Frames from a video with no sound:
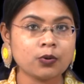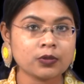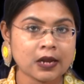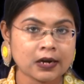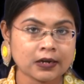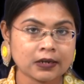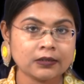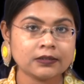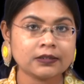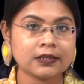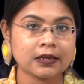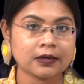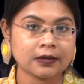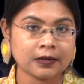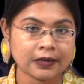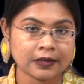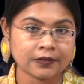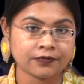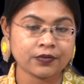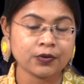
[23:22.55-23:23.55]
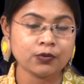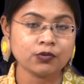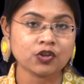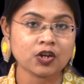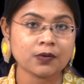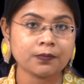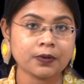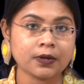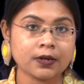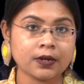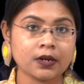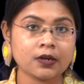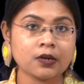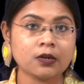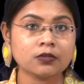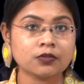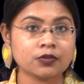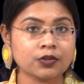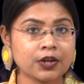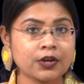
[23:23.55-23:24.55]
that in future period
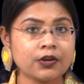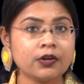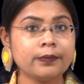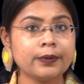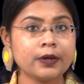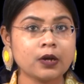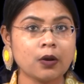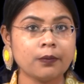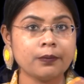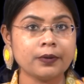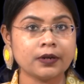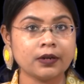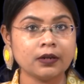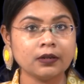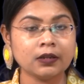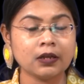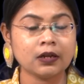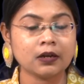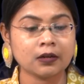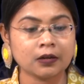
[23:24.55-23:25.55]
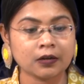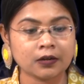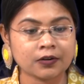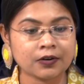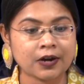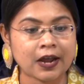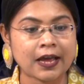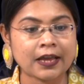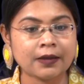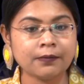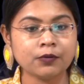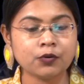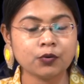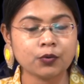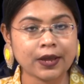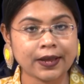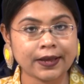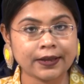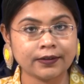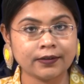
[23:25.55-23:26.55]
also they will be committing the crime
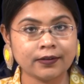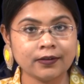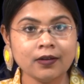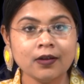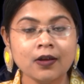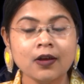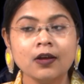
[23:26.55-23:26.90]
together,